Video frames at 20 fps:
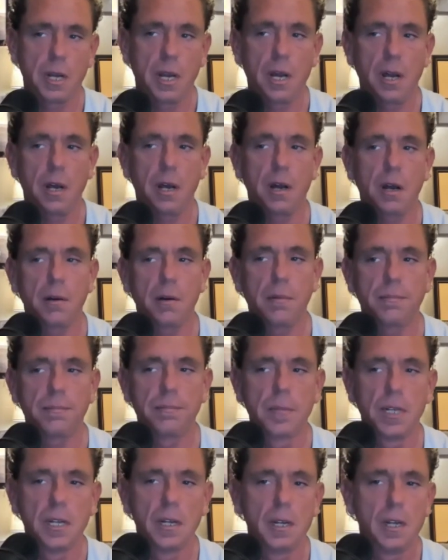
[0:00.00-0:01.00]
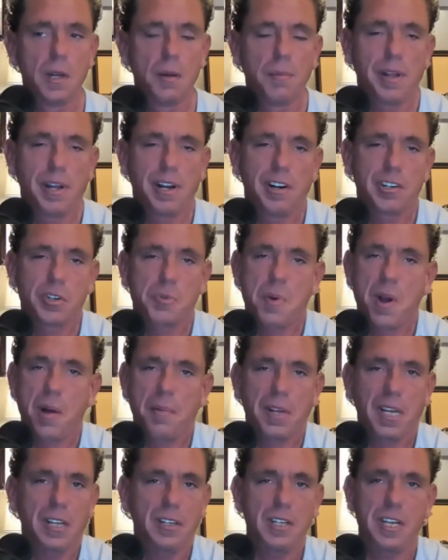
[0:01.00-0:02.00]
Players will probably
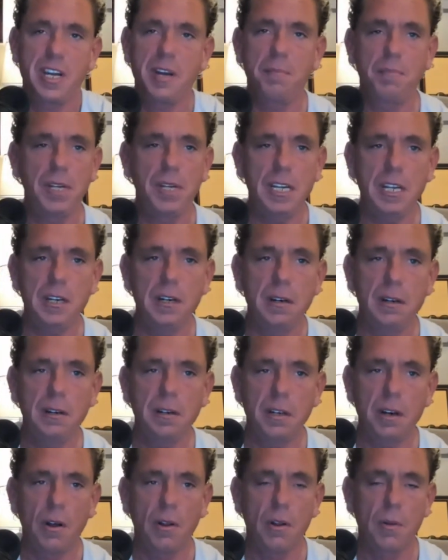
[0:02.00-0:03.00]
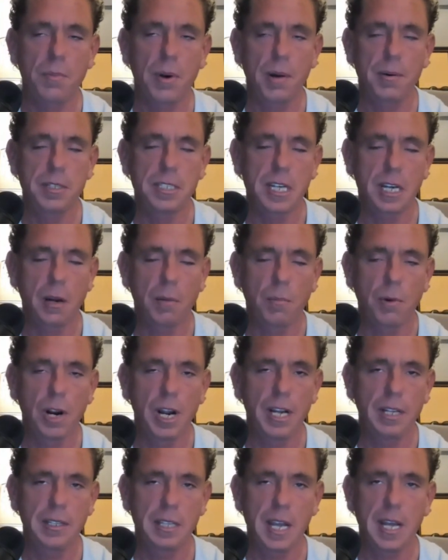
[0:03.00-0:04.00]
get DMP'd. You know, they'll probably take a
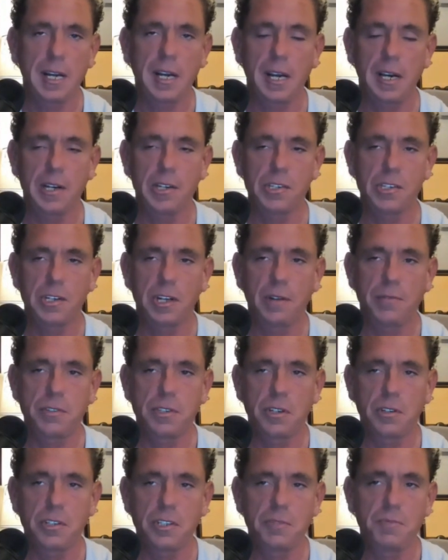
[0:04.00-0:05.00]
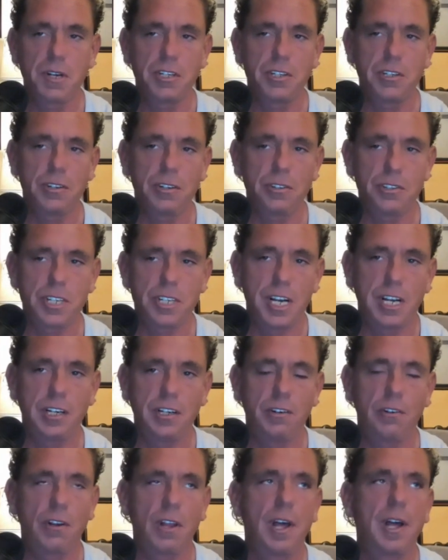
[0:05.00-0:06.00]
break, that kind of stuff. So just make sure you're checking
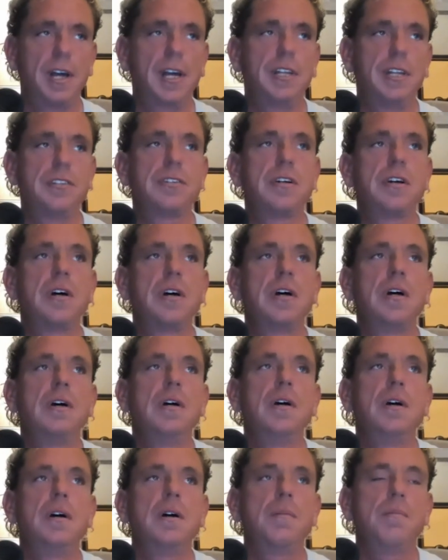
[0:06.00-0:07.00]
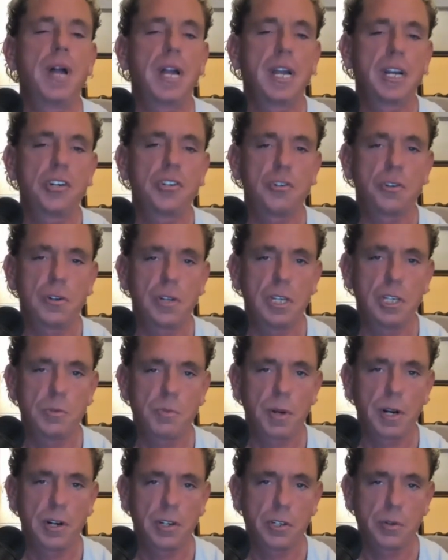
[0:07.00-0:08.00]
your lines, making sure these
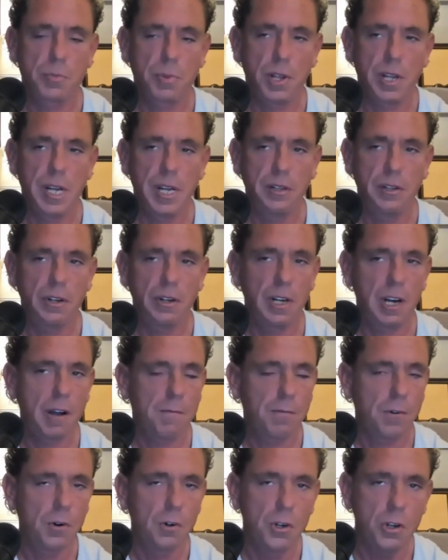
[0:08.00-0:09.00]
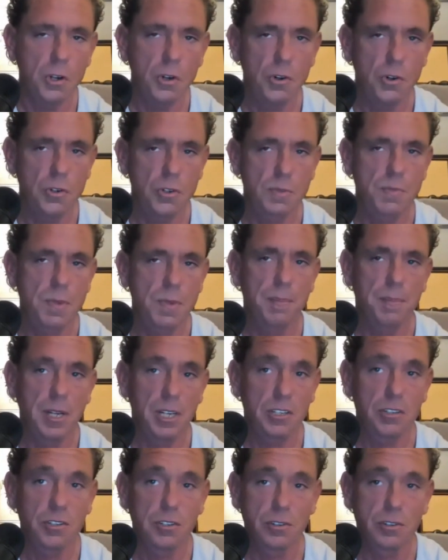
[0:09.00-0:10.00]
players are playing, looking out for news about
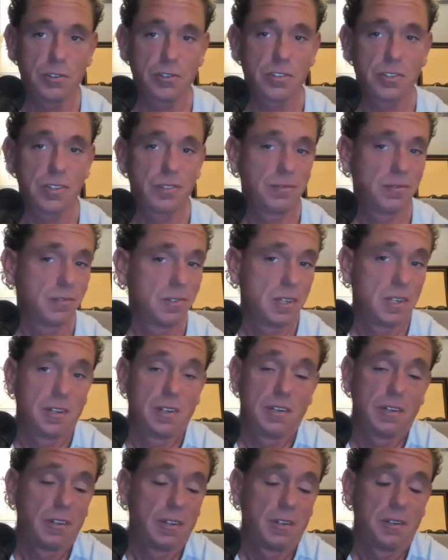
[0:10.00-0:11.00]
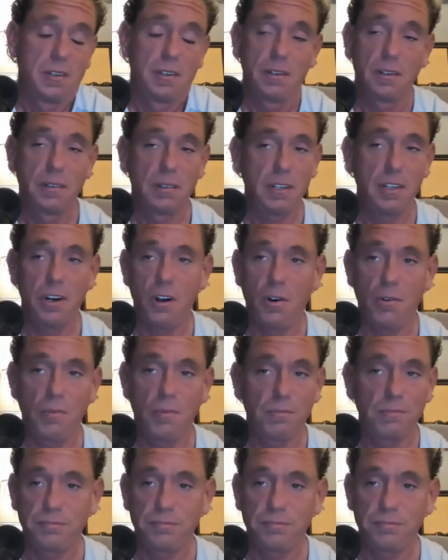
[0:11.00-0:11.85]
pitchers. You know,